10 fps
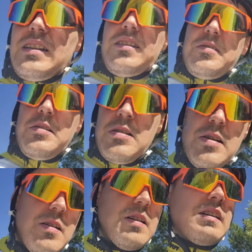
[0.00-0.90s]
do
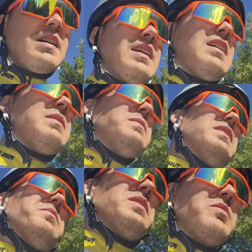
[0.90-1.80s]

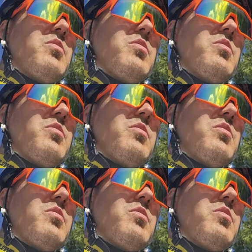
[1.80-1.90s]
maybe with the